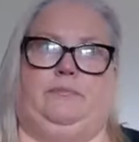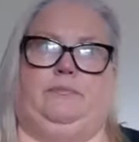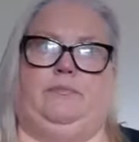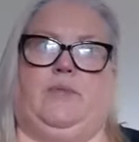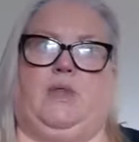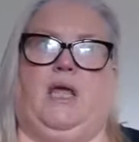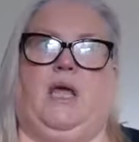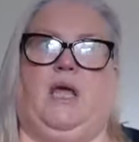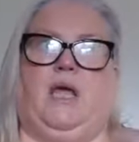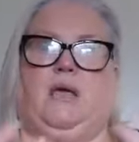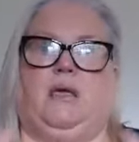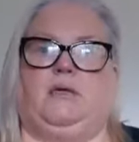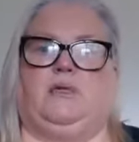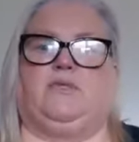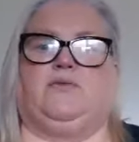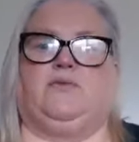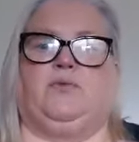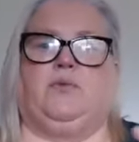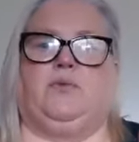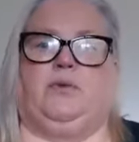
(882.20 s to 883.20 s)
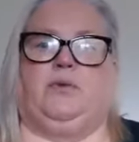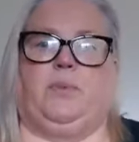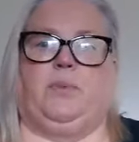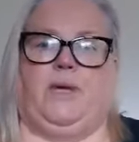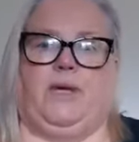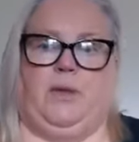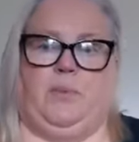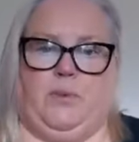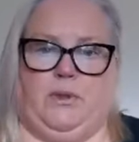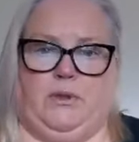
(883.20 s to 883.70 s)
things for other
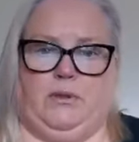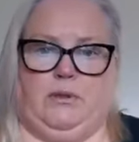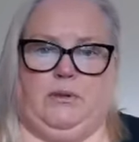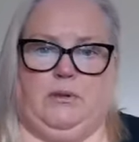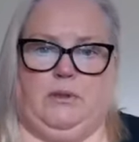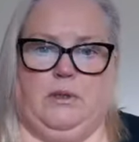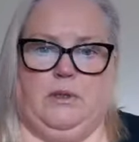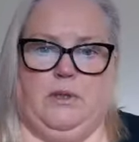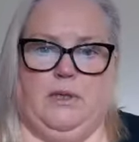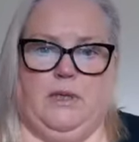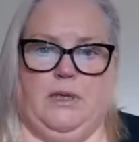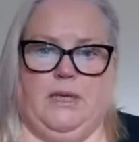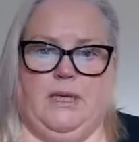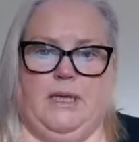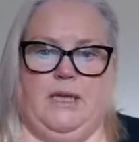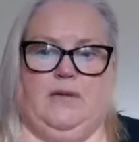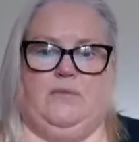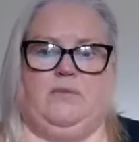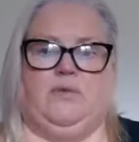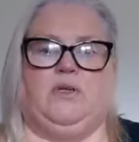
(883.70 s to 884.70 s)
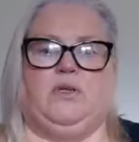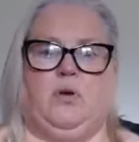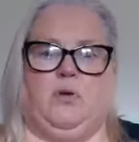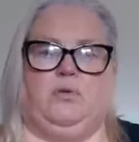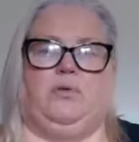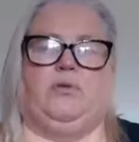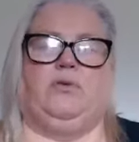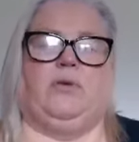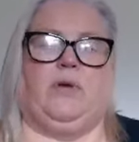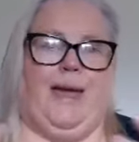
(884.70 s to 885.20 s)
people, even
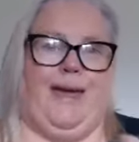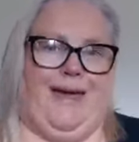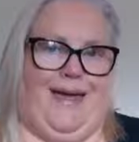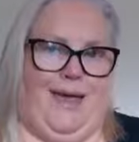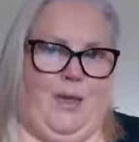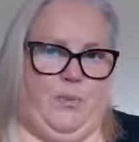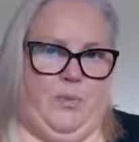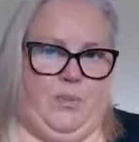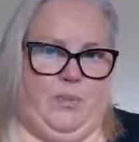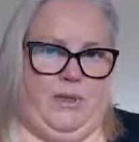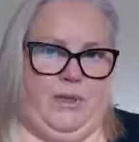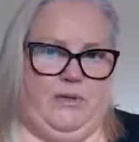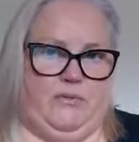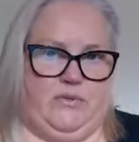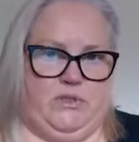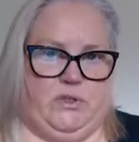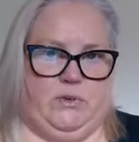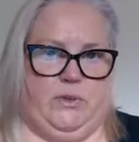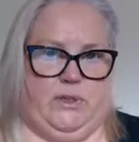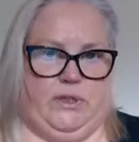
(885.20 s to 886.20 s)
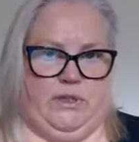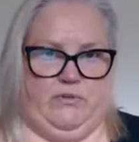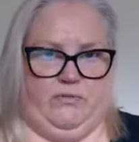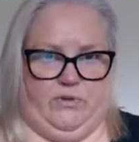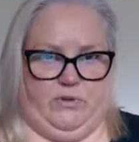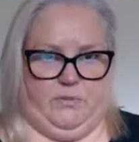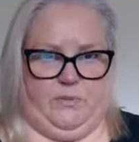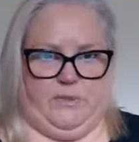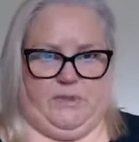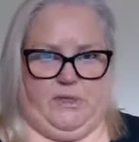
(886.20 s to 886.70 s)
though they're capable of doing it
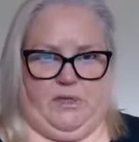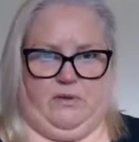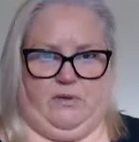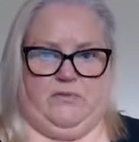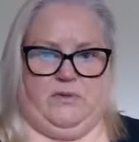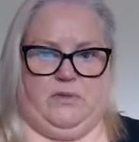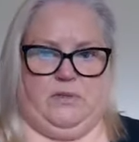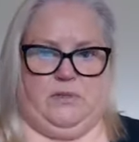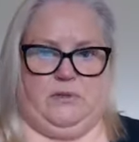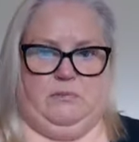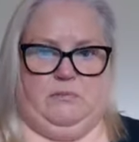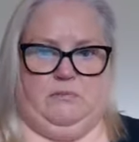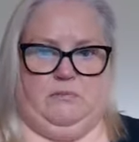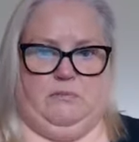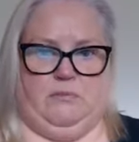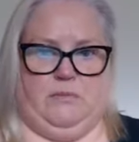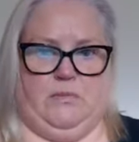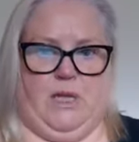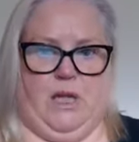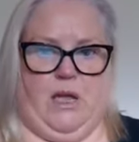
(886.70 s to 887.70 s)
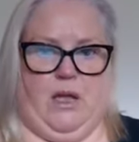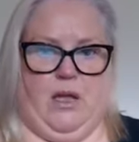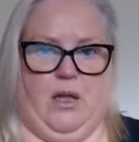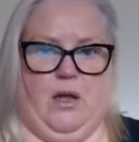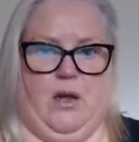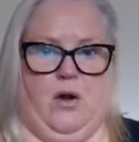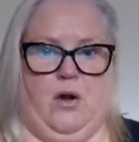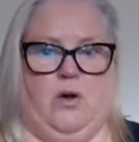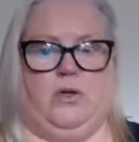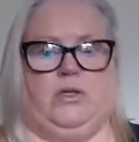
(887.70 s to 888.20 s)
for themselves?
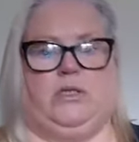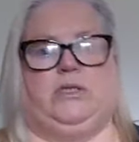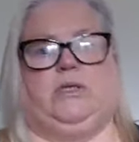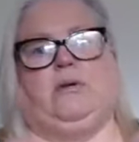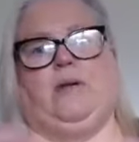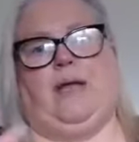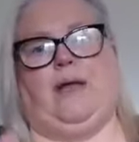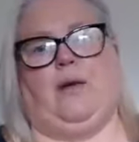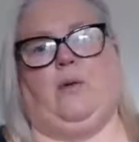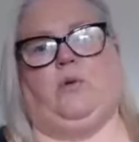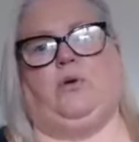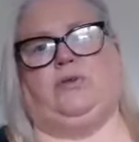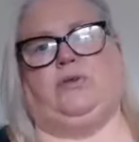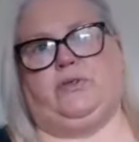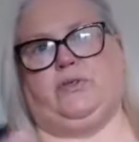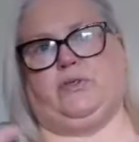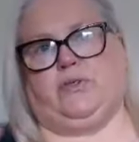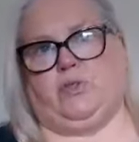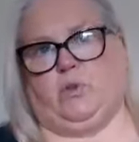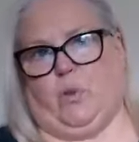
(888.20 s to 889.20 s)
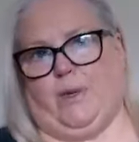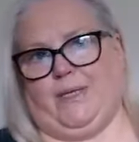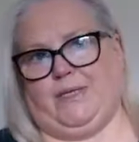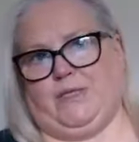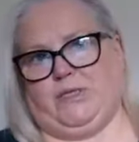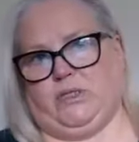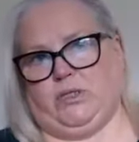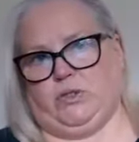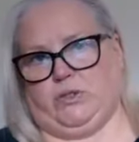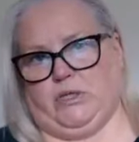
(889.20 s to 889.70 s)
Or do you allow others to
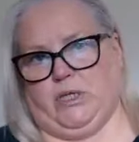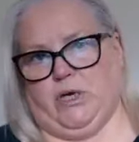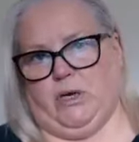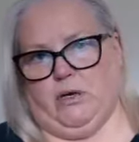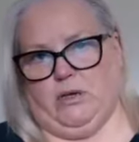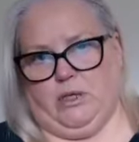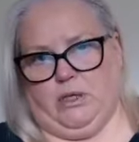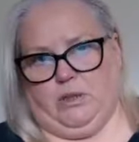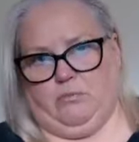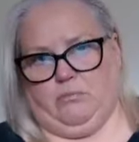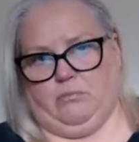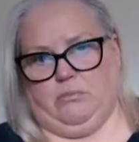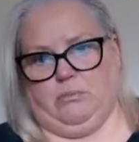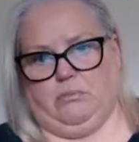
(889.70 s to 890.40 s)
waste your time?